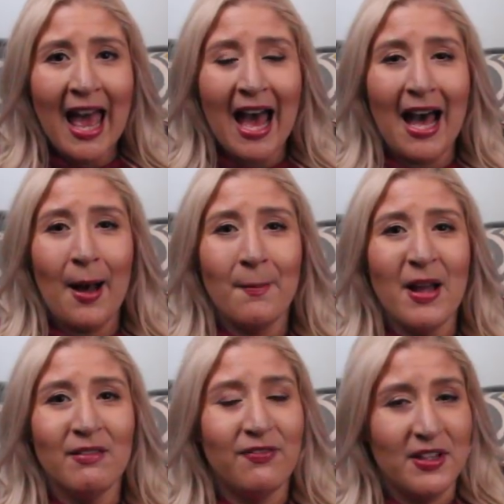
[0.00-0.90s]

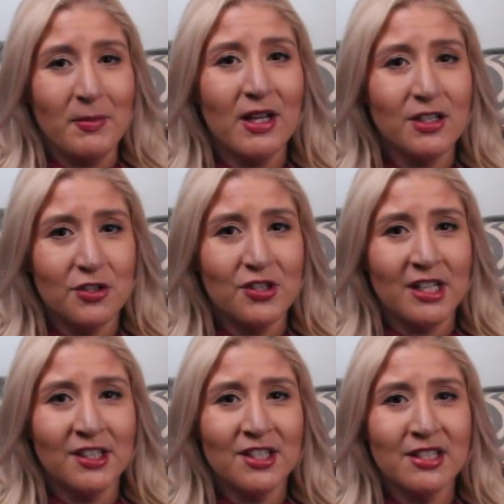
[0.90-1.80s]
and female
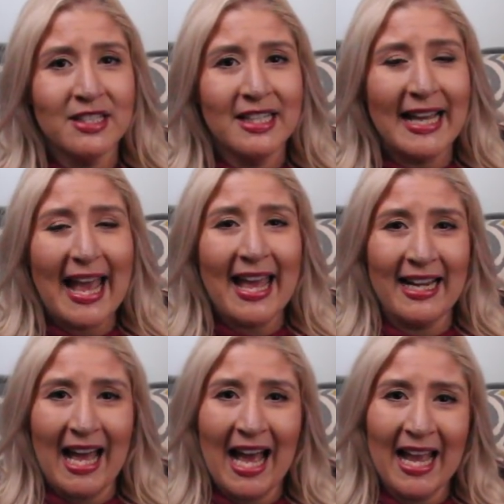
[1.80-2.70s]
instructors.
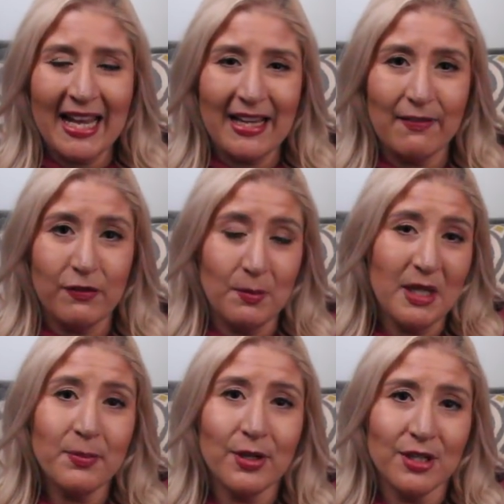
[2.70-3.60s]
And I, for
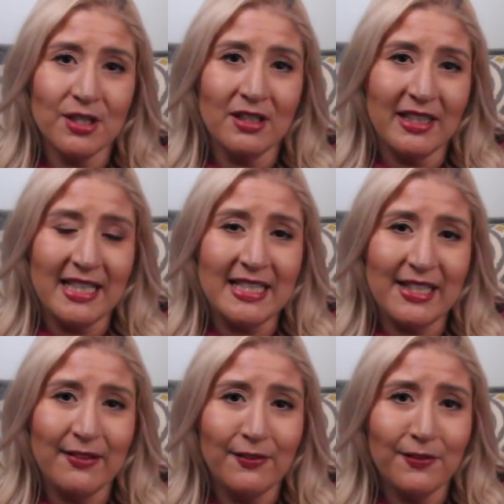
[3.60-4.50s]
me personally,
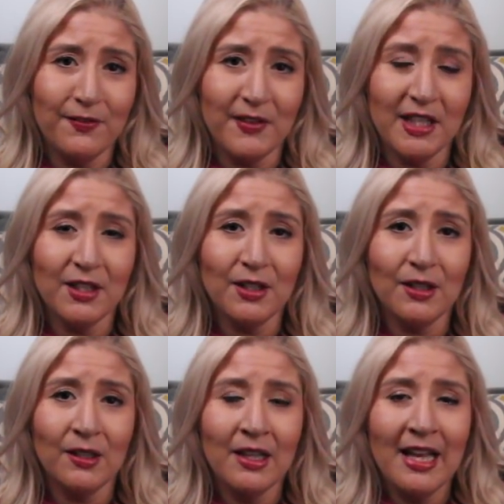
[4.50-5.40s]
didn't
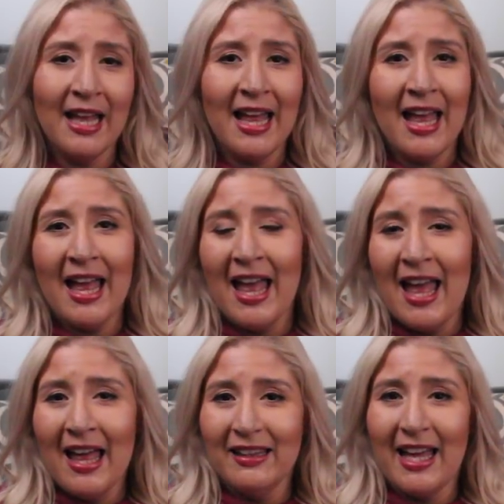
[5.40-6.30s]
feel
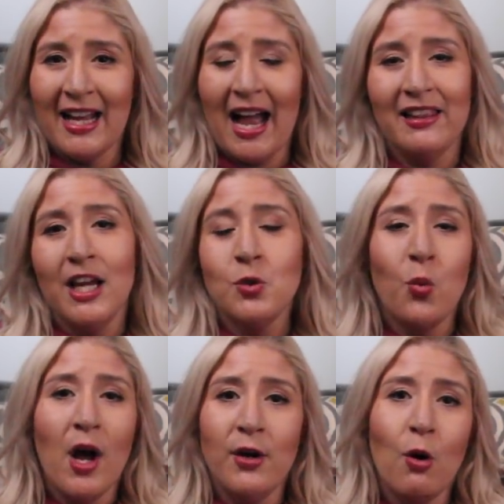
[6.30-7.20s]
like I liked
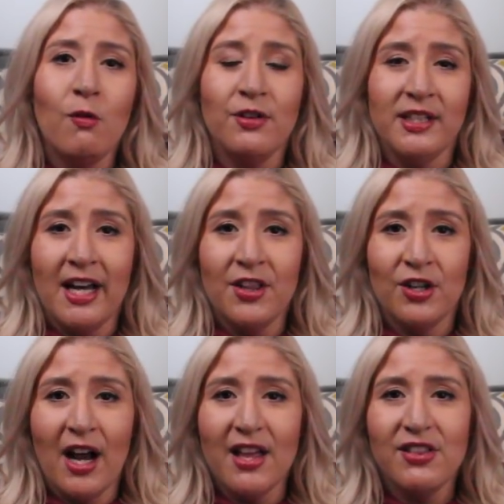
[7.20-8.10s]
one over the
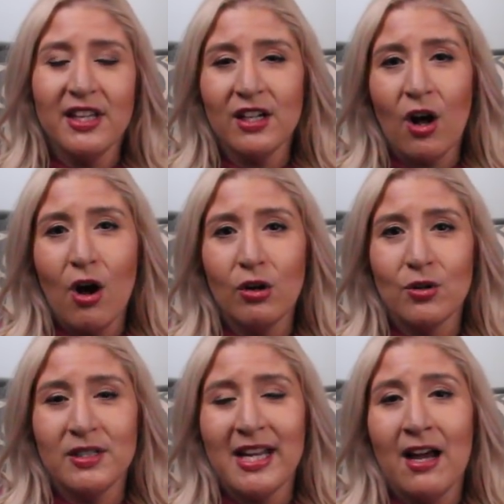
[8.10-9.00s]
other. I think it all
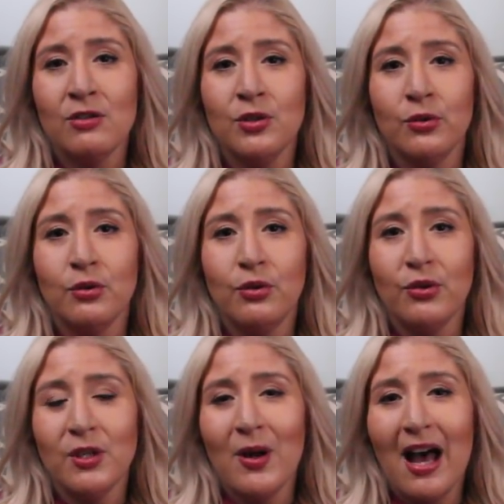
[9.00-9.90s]
goes down to who
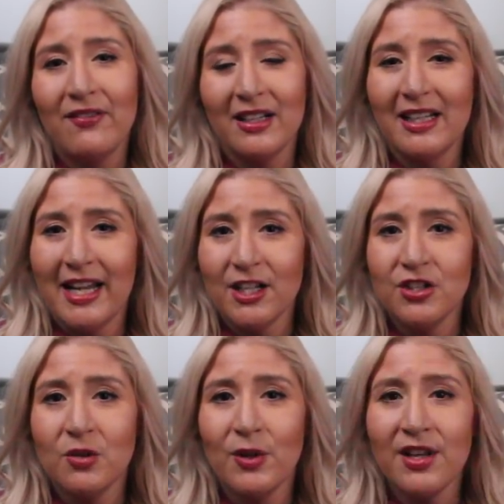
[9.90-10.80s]
you have a
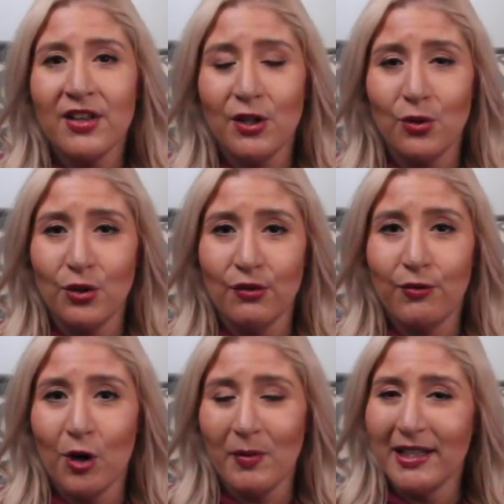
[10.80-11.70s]
connection with and who you
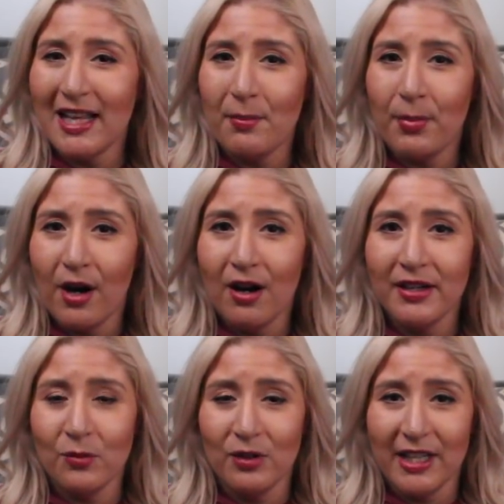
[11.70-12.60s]
form like that bond
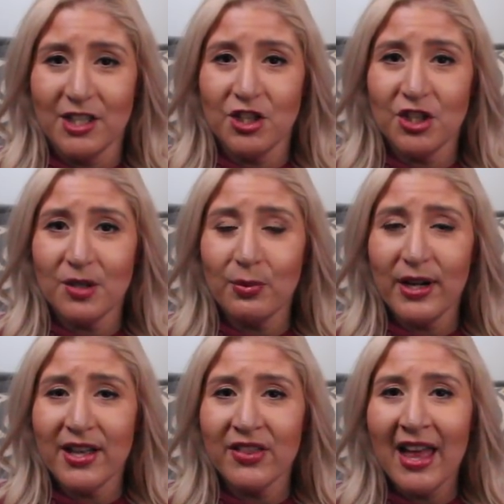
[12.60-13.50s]
and relationship
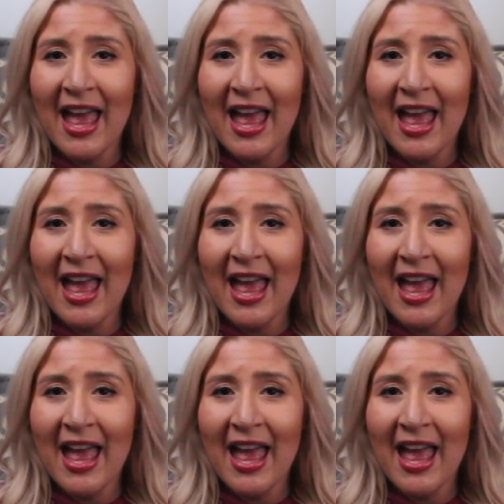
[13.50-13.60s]
with.